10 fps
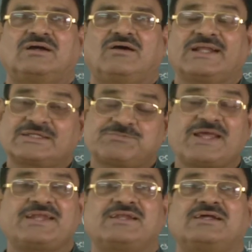or
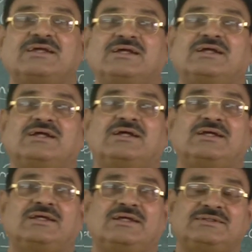explain
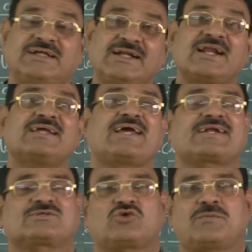general
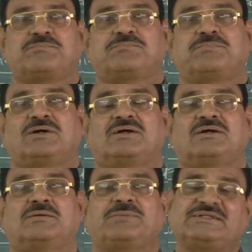characters of
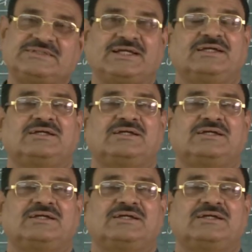fungi.